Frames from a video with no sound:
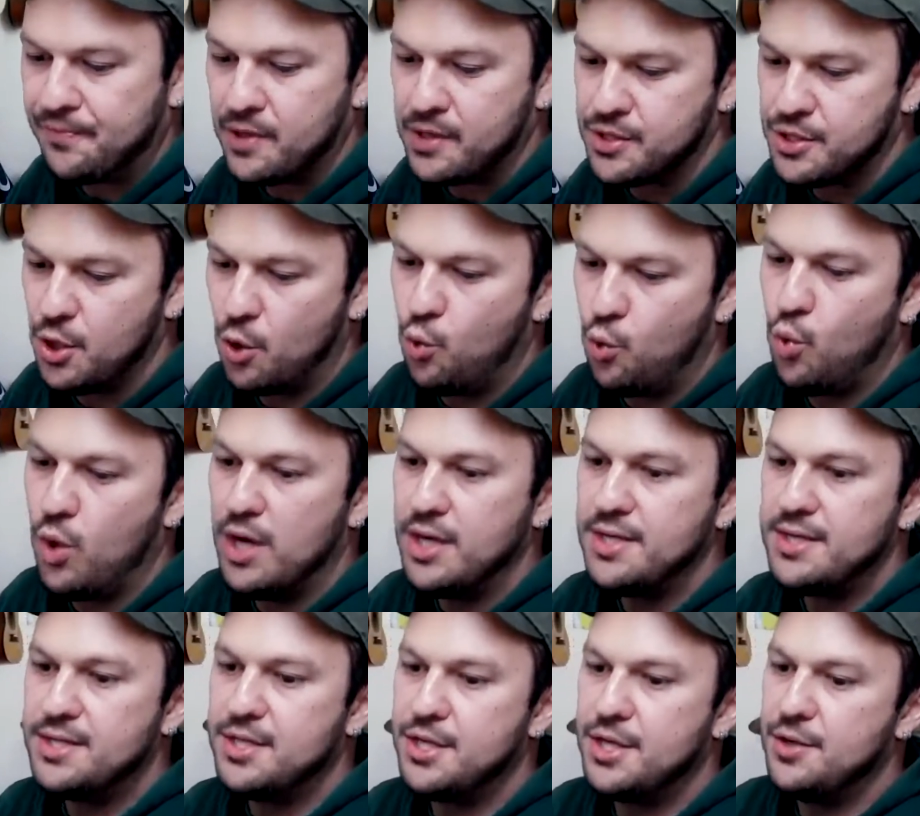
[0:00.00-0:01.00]
So
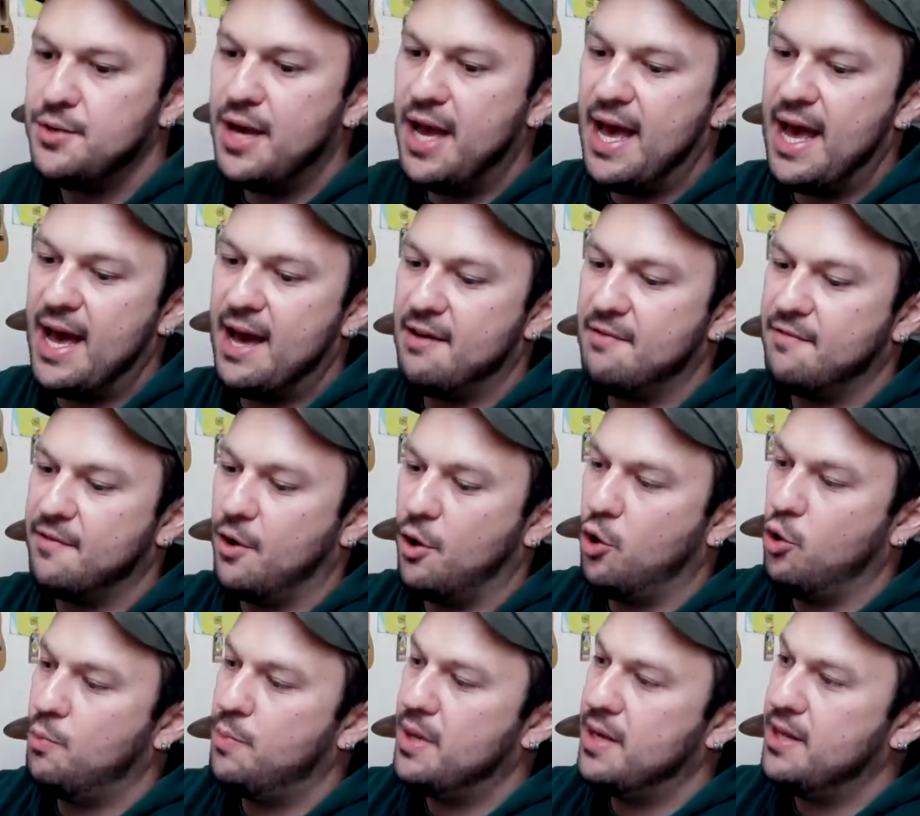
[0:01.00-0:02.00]
once you have
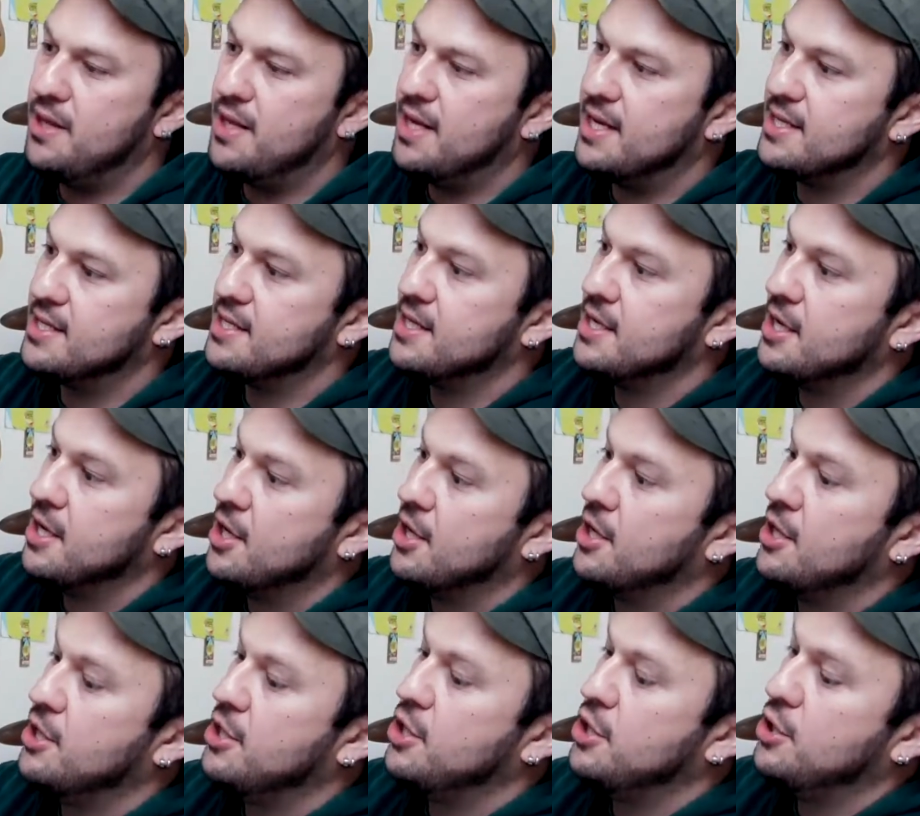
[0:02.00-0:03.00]
opened this,
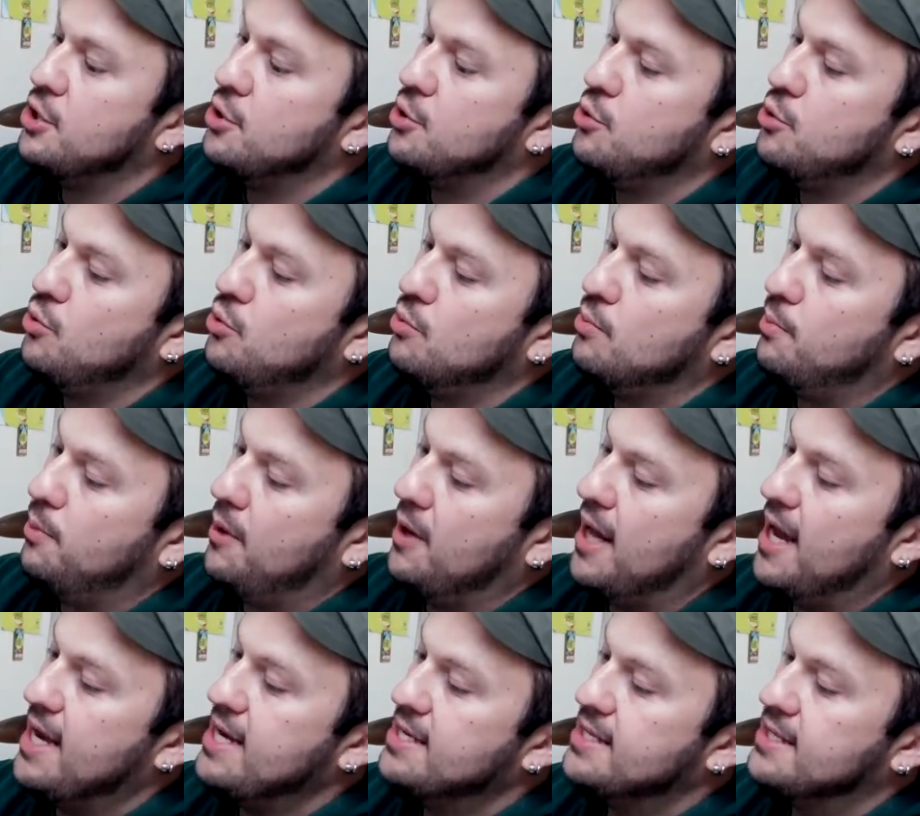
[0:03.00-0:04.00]
you
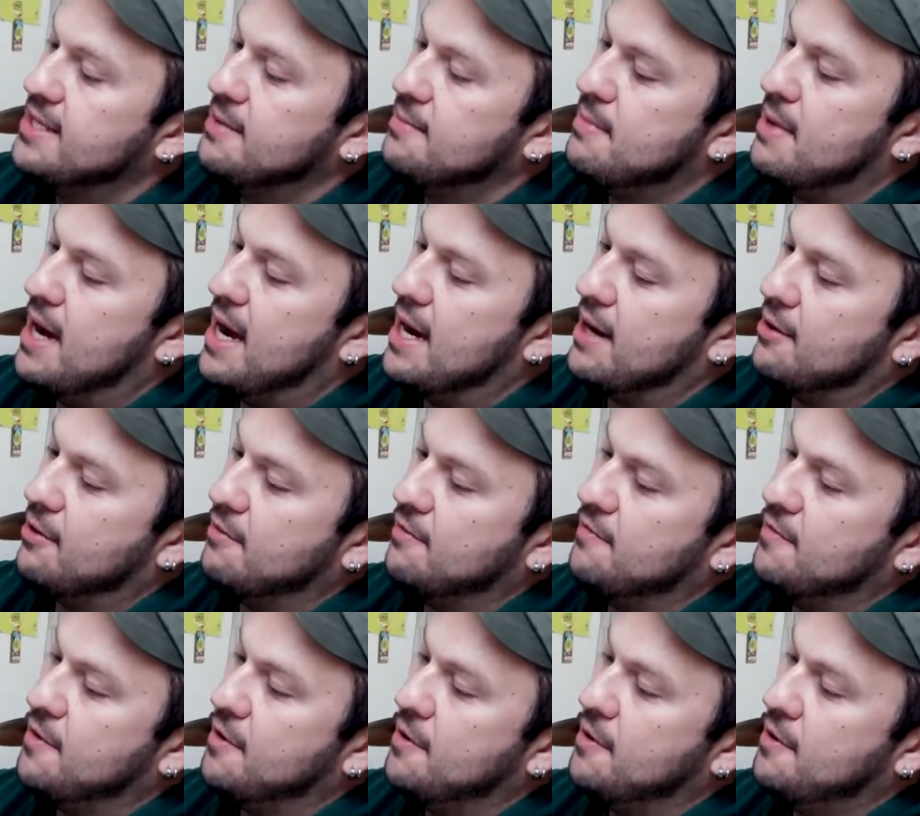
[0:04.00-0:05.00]
place the
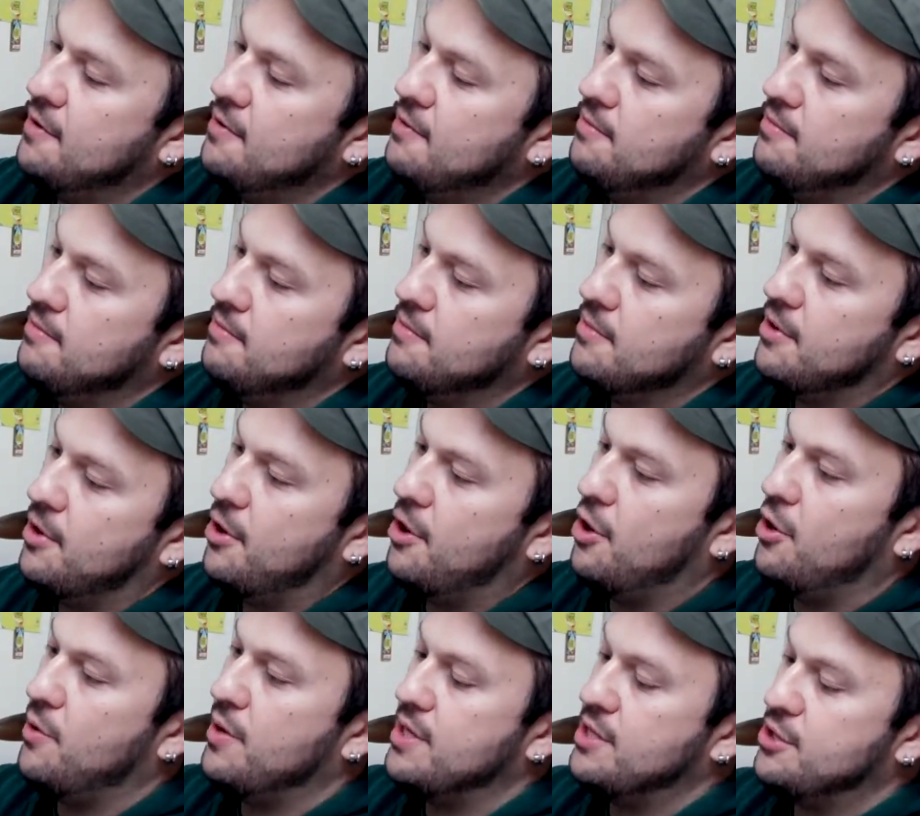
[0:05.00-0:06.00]
microphone,
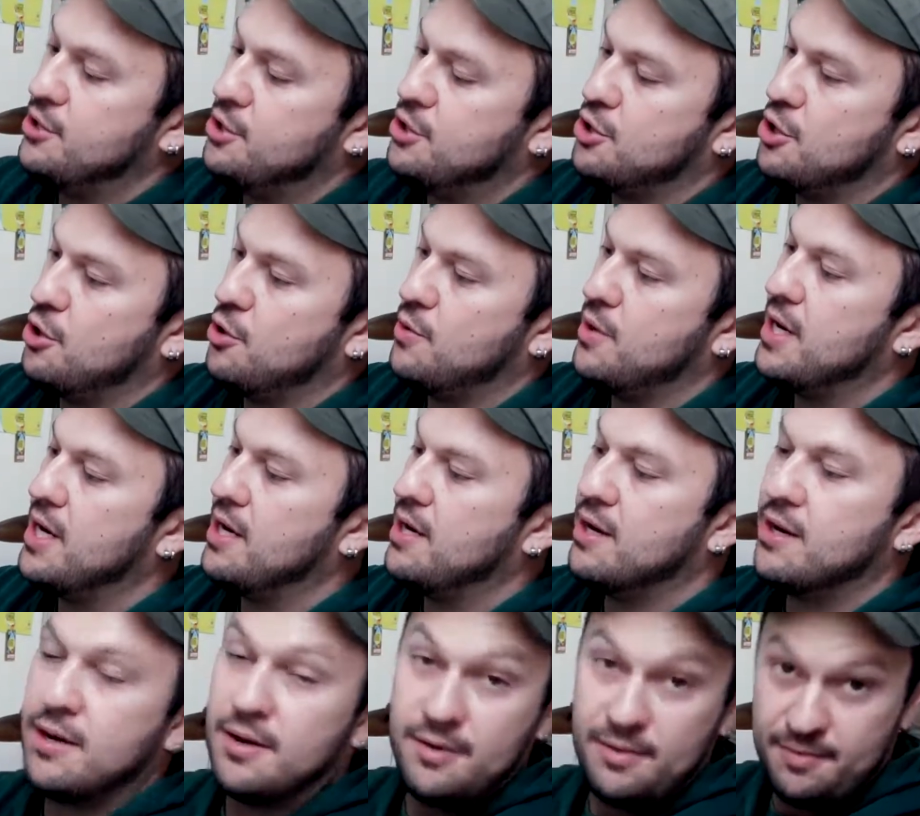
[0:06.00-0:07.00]
always showing,
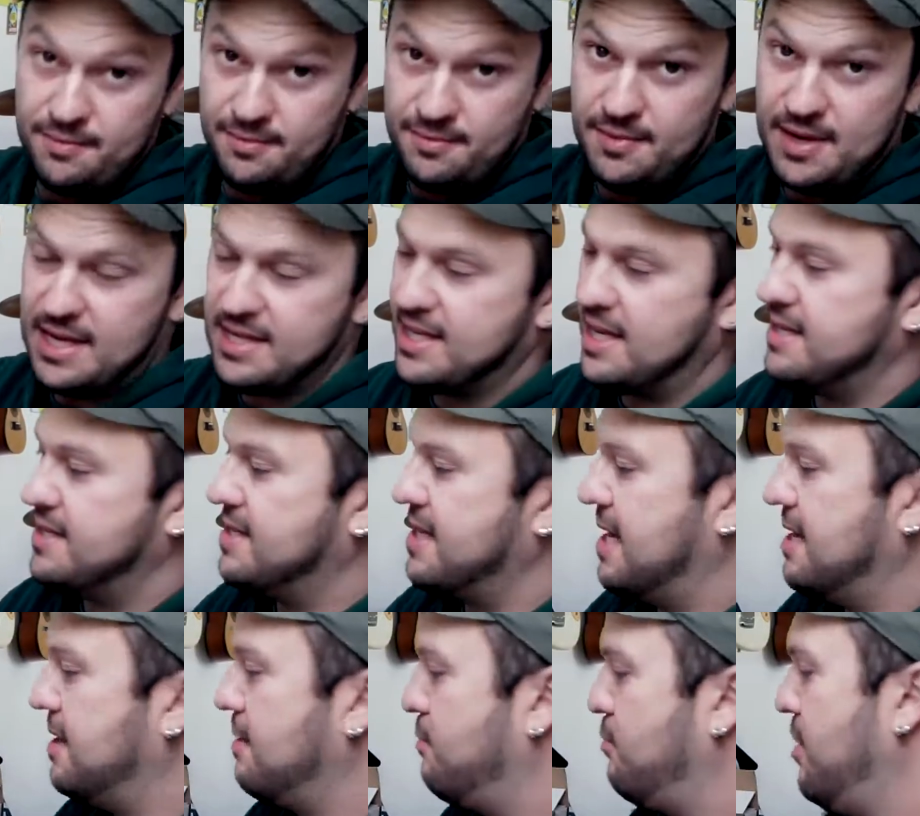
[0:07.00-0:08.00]
as I
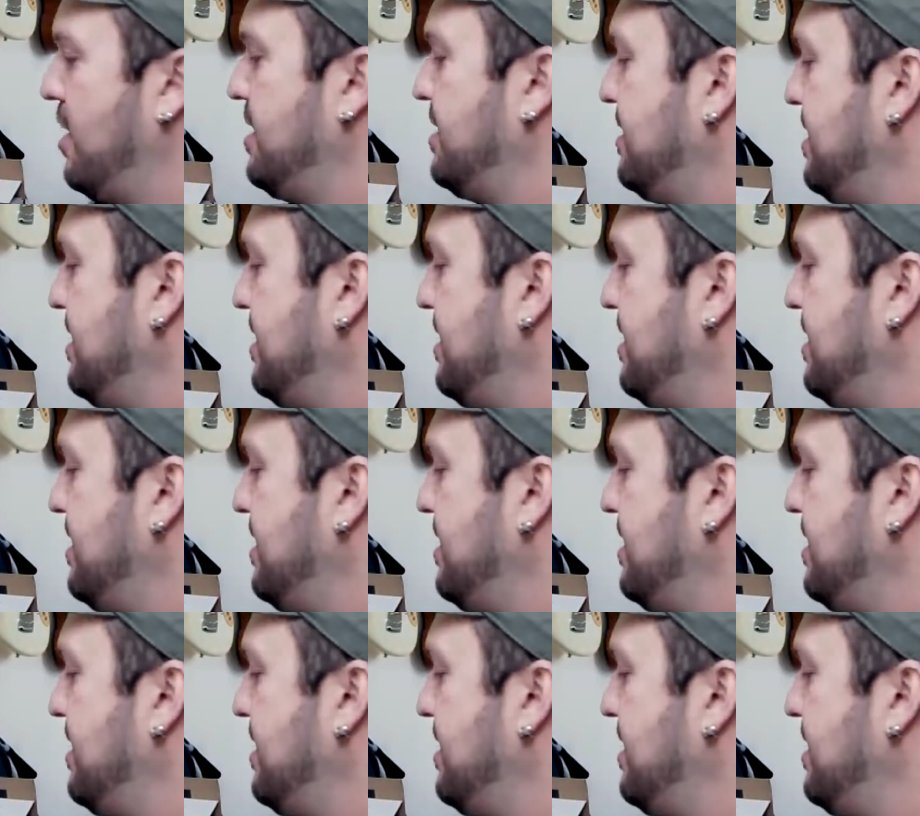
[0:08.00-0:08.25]
said, the brand's